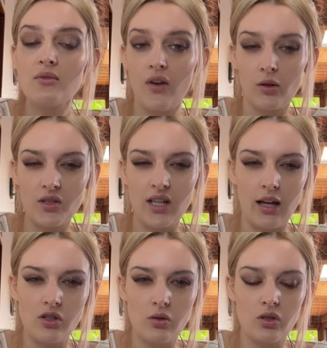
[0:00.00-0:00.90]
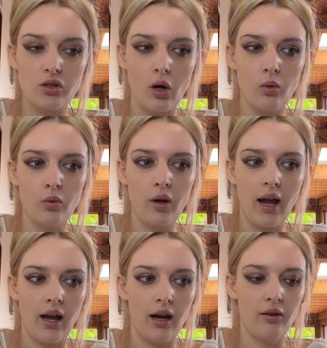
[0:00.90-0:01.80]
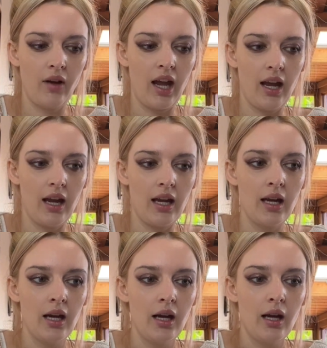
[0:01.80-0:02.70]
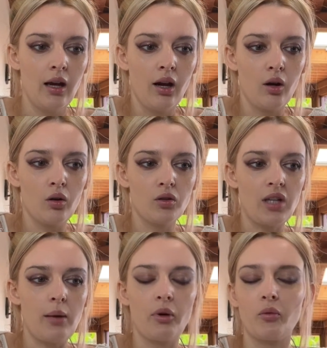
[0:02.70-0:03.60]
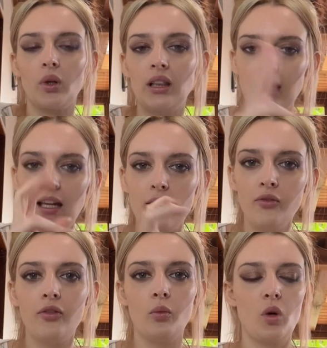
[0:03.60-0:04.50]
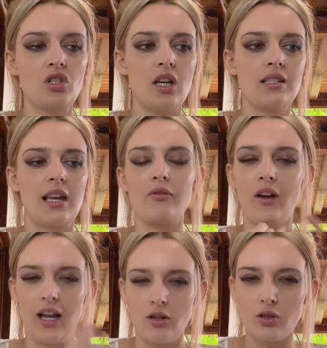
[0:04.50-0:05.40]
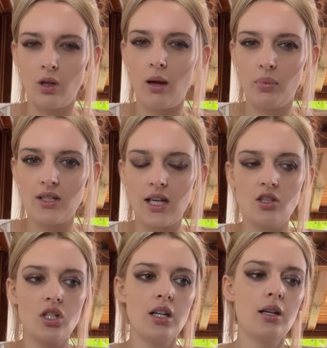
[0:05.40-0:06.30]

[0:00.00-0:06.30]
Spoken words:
federal statutes don't have a type of relief, which is like financial compensation,